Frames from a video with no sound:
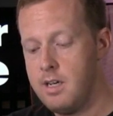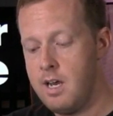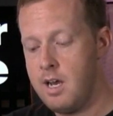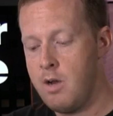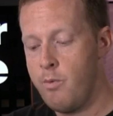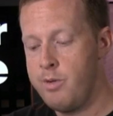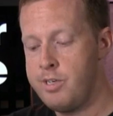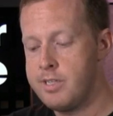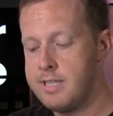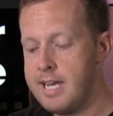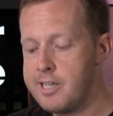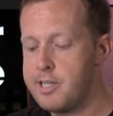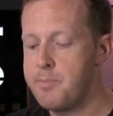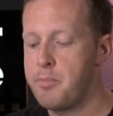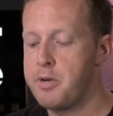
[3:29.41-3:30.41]
uh, which is
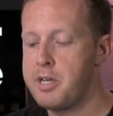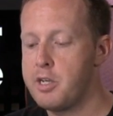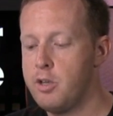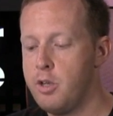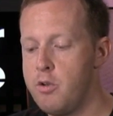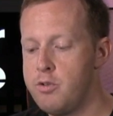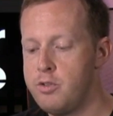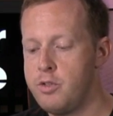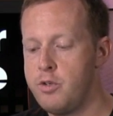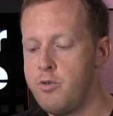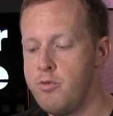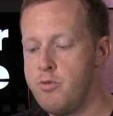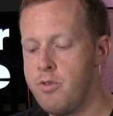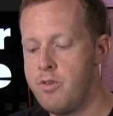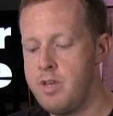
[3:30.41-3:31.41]
actually pretty close
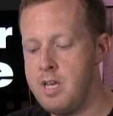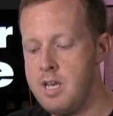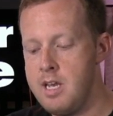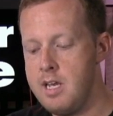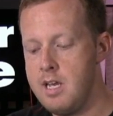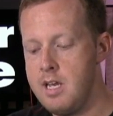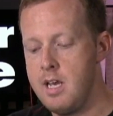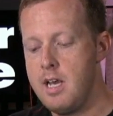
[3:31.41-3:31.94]
to the